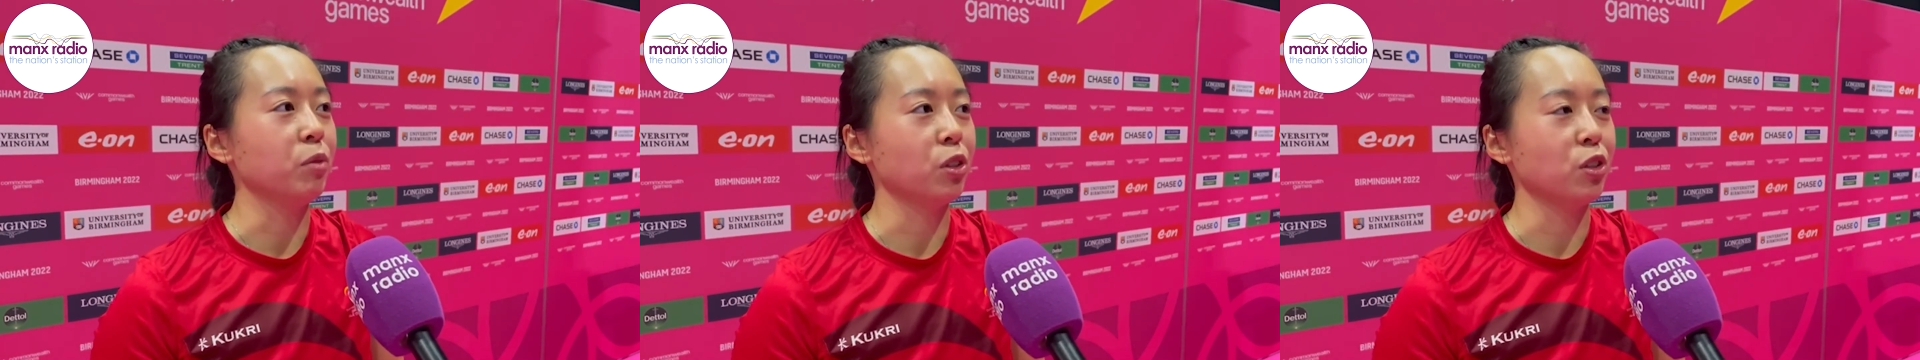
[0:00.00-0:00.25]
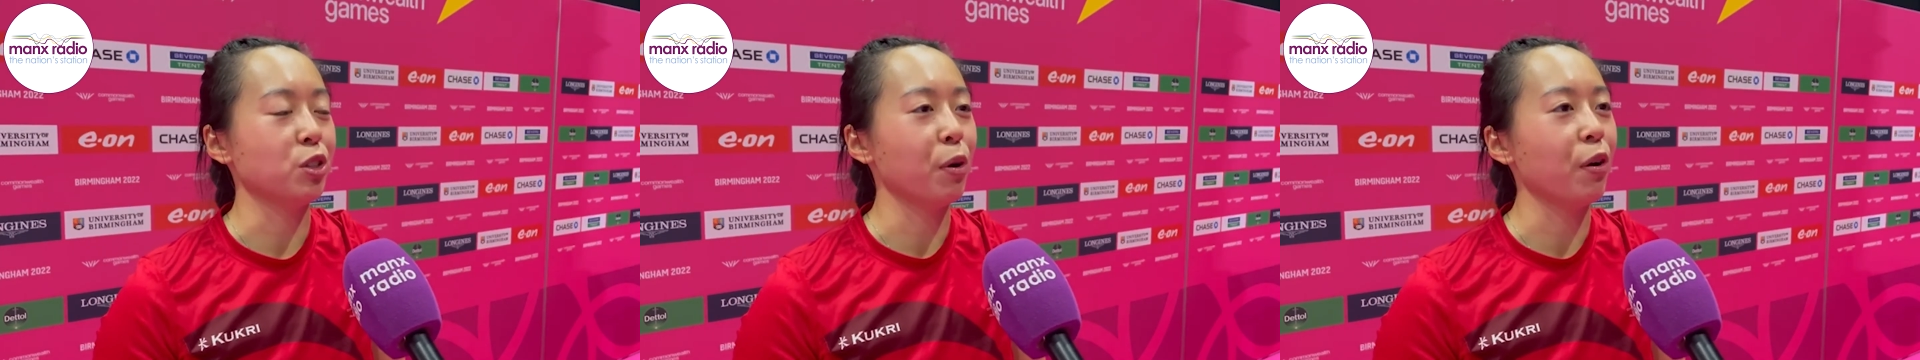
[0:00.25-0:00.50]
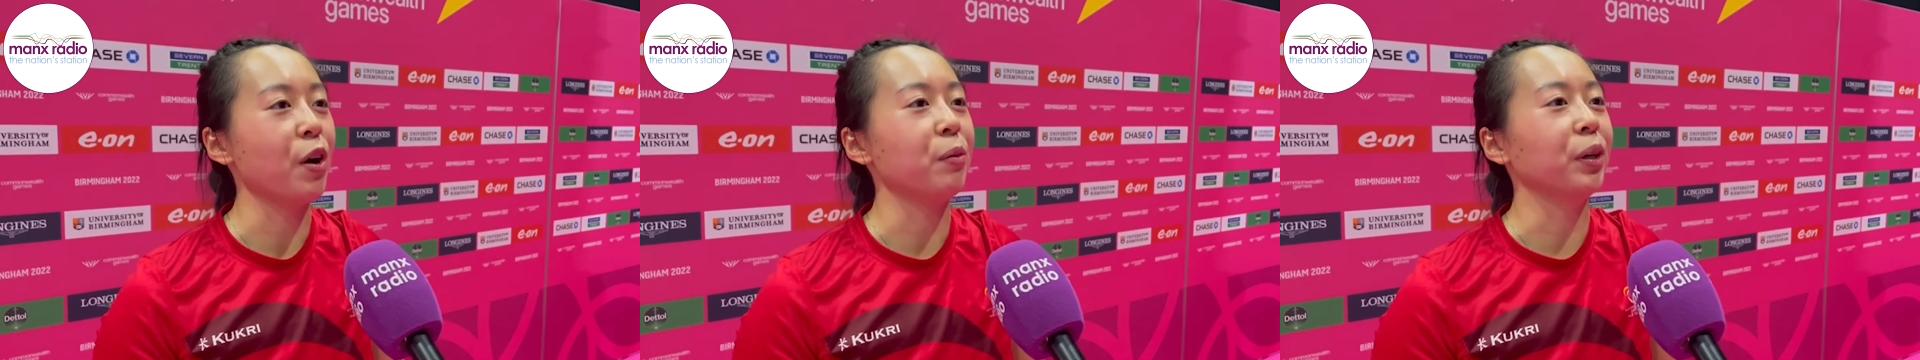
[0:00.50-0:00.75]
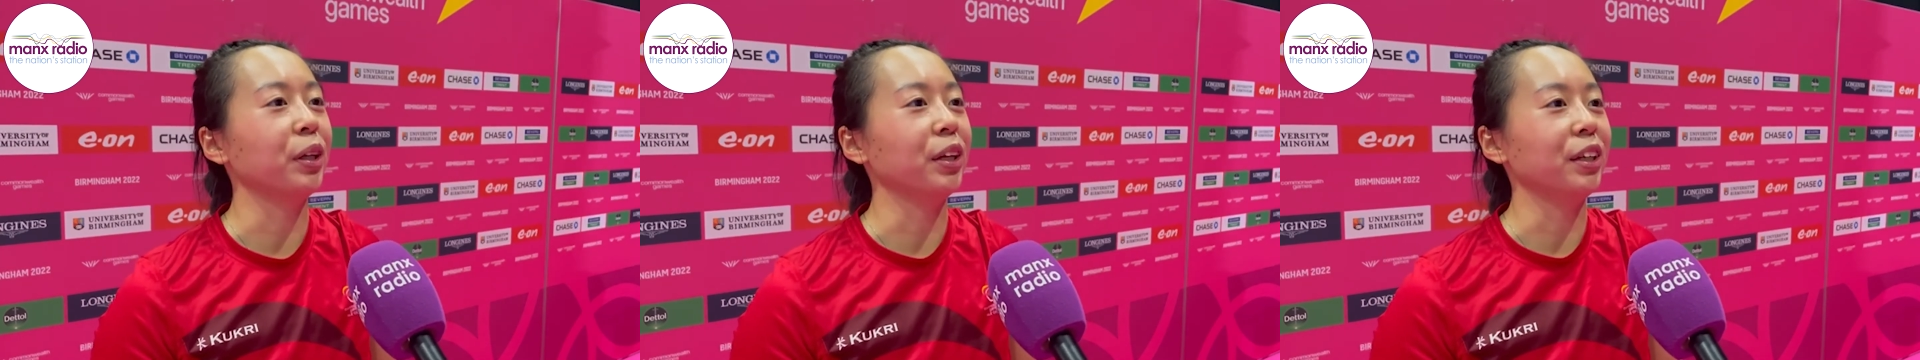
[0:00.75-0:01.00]
So tomorrow I
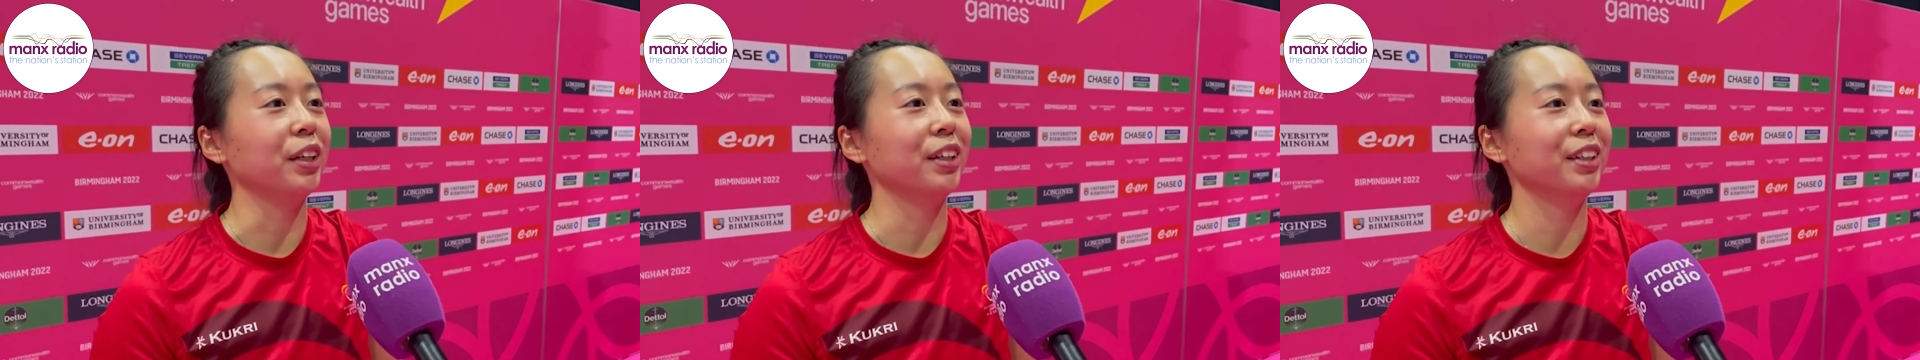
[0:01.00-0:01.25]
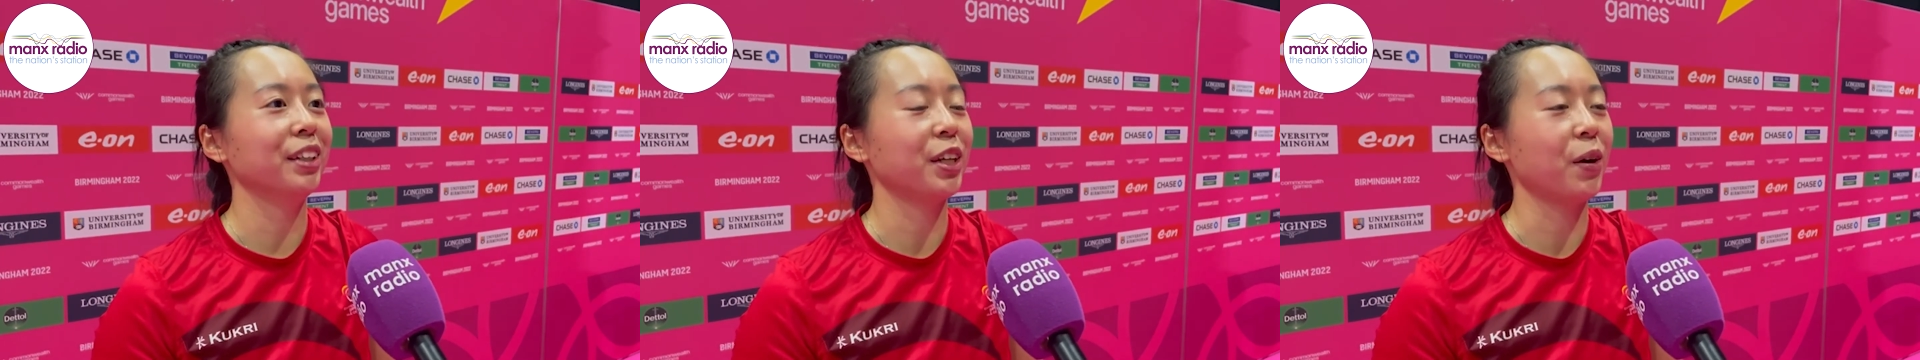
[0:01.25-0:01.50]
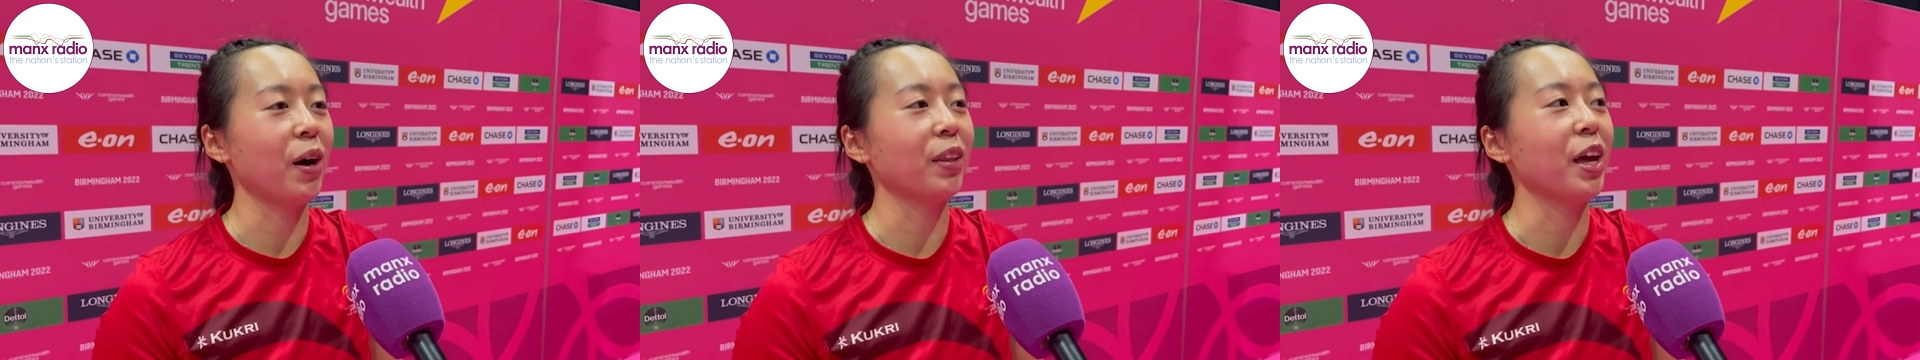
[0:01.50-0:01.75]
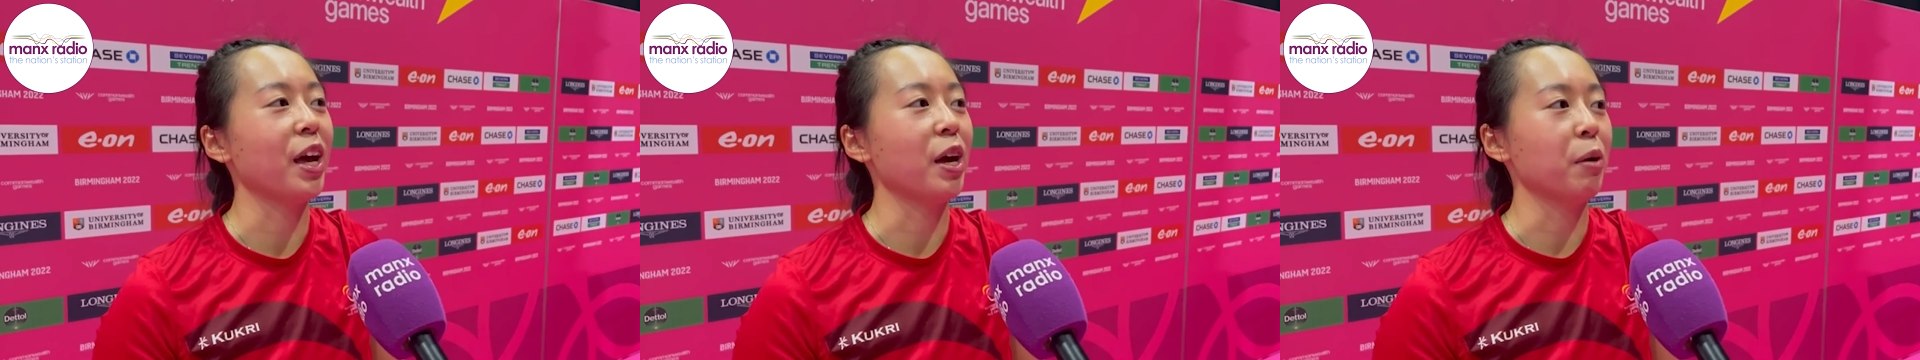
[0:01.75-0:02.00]
want to go out
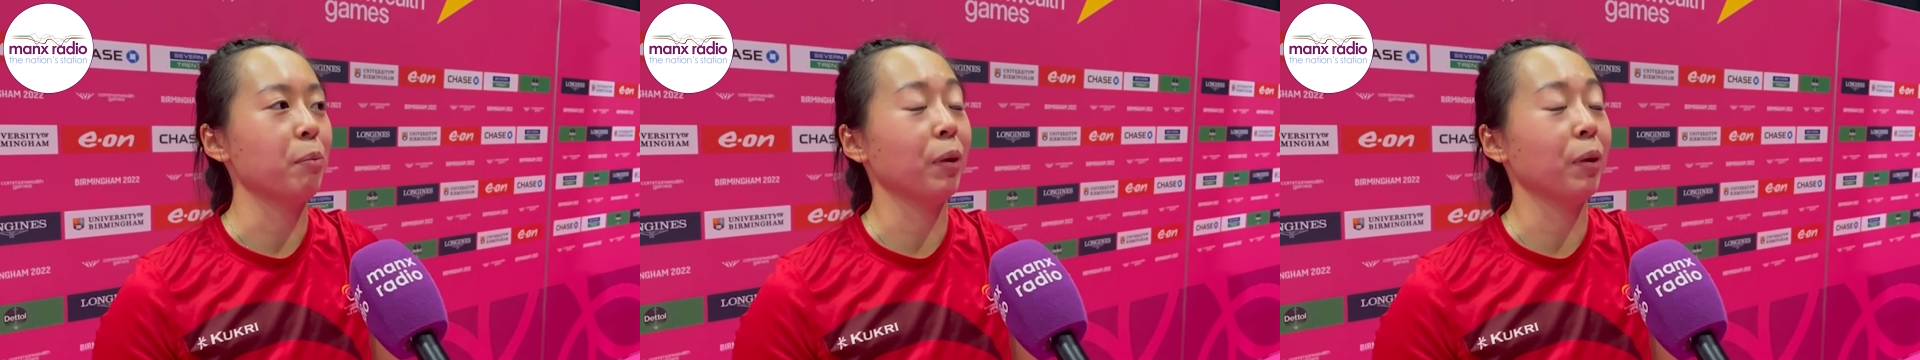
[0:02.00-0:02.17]
there,